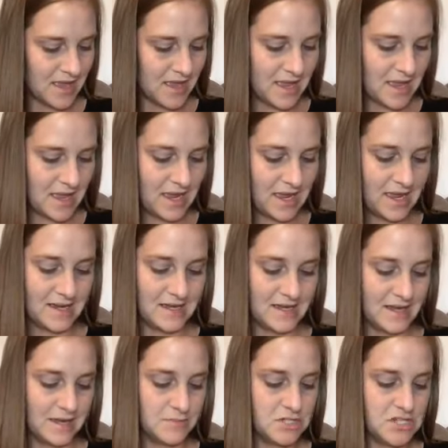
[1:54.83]

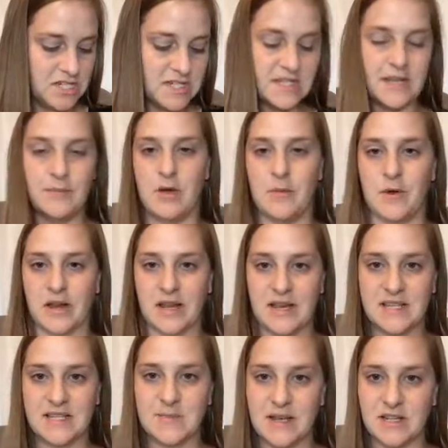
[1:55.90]
And she's an email marketing
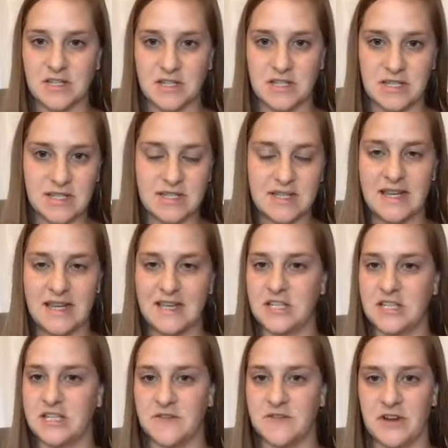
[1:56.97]
specialist, and
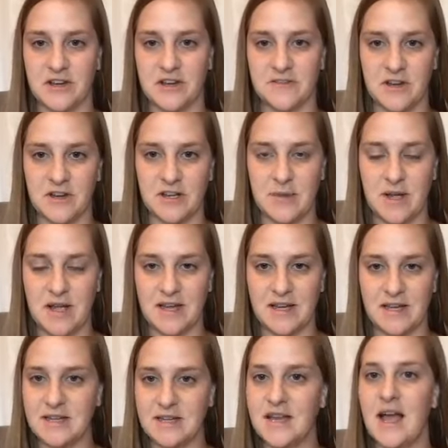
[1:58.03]
she's a very good friend of
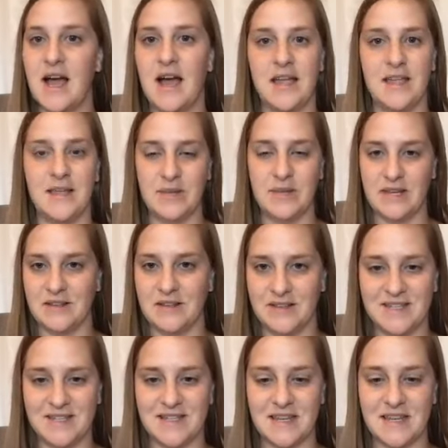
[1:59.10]
mine. I immediately
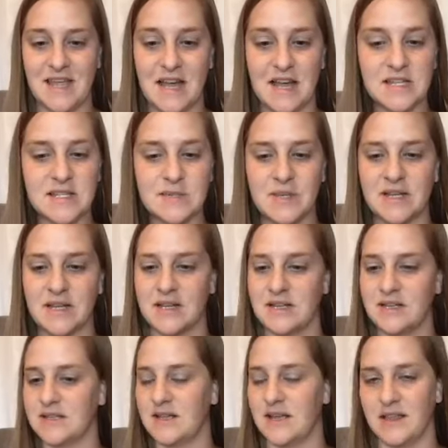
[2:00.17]
said yes
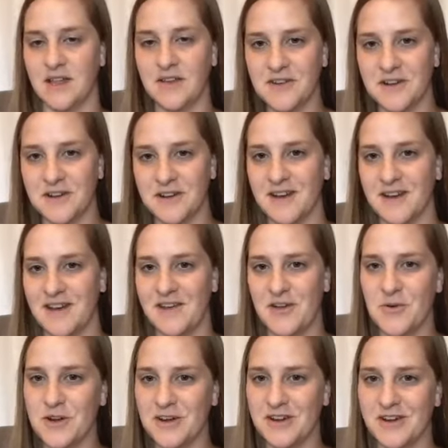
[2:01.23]
because I love her, I know
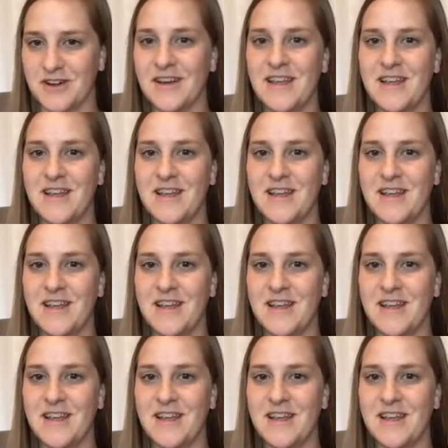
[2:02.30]
her,